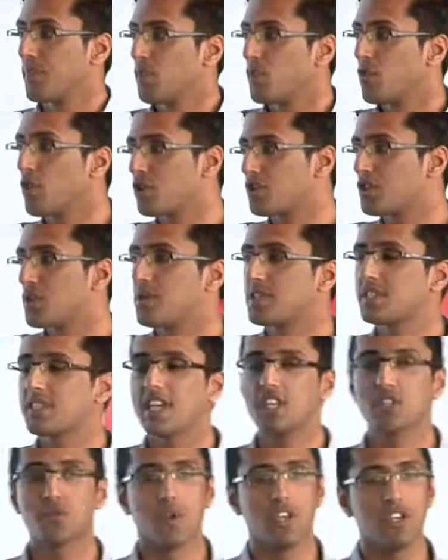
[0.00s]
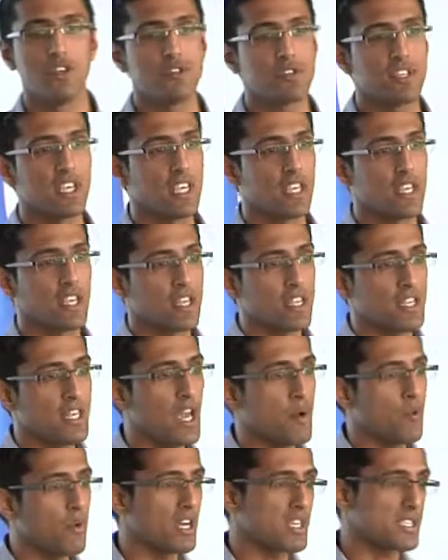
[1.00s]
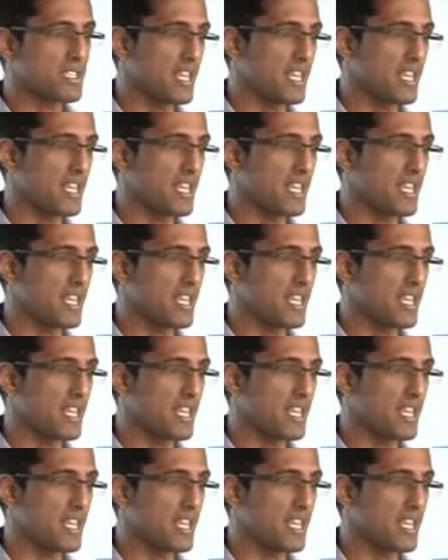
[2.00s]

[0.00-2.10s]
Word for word: got to a stage where using networks